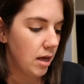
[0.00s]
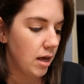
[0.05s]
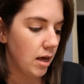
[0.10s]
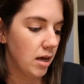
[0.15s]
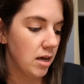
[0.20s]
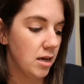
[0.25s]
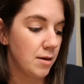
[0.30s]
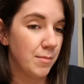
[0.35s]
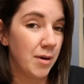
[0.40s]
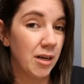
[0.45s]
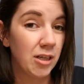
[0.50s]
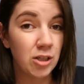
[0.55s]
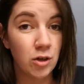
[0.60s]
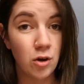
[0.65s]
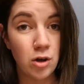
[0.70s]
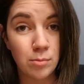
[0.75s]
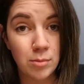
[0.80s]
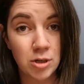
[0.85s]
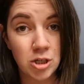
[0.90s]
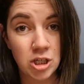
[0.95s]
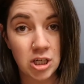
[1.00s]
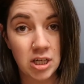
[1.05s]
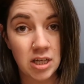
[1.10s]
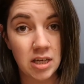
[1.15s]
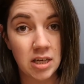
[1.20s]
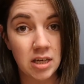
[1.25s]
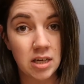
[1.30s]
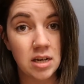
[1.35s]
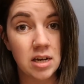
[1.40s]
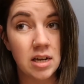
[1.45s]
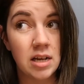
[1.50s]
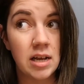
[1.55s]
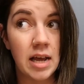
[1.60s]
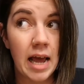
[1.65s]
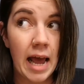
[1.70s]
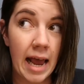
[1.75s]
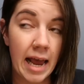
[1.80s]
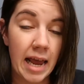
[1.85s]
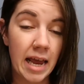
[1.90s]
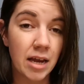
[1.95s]
A sewing machine
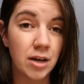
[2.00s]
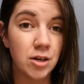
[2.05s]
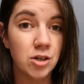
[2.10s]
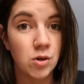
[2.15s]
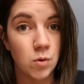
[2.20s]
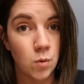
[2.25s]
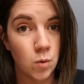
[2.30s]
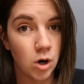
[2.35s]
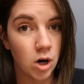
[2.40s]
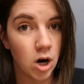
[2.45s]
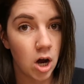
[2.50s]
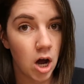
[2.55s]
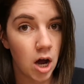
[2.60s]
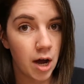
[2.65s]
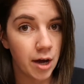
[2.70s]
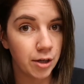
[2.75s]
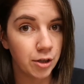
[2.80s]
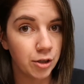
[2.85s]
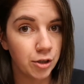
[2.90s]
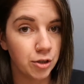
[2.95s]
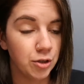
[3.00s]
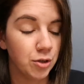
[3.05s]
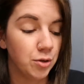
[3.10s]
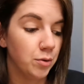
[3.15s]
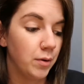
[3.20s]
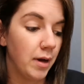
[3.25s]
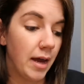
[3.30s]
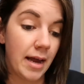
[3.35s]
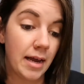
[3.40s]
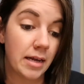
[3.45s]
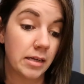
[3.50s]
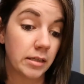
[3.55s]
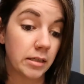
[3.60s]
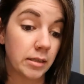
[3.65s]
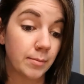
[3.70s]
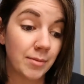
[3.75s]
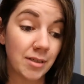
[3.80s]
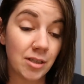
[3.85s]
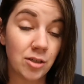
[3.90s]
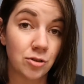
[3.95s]
and or hot glue and
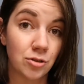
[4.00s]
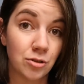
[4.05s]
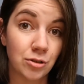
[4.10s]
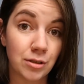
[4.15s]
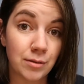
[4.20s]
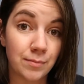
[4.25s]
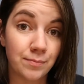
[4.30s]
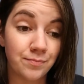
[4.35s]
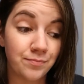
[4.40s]
some scissors.